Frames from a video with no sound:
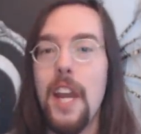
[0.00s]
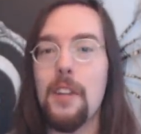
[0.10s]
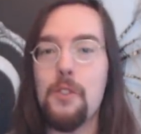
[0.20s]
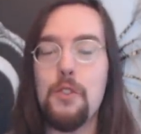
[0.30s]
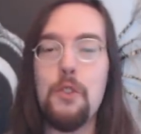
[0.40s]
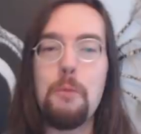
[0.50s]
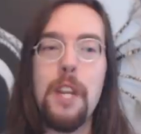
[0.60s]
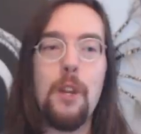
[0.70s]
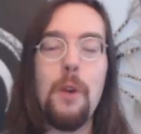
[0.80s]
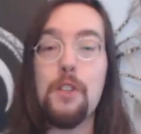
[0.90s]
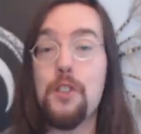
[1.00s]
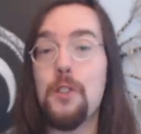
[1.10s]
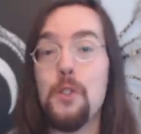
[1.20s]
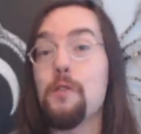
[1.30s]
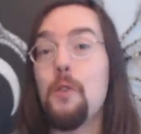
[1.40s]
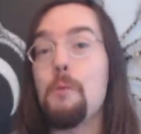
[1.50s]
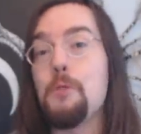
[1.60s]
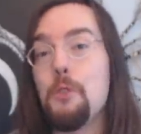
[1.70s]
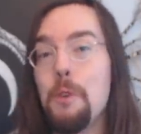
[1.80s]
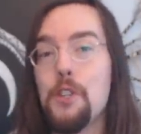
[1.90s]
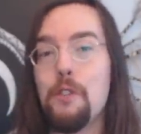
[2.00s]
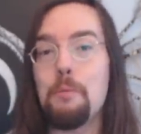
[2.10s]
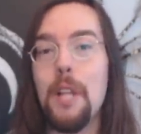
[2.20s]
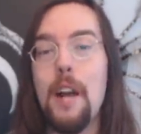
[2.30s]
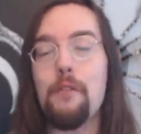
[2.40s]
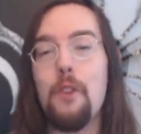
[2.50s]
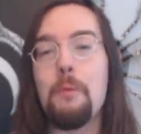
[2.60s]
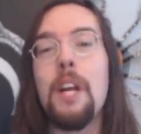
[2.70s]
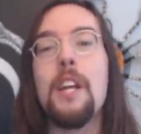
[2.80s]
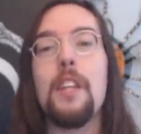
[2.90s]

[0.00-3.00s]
answer too many questions or form too much of a platform.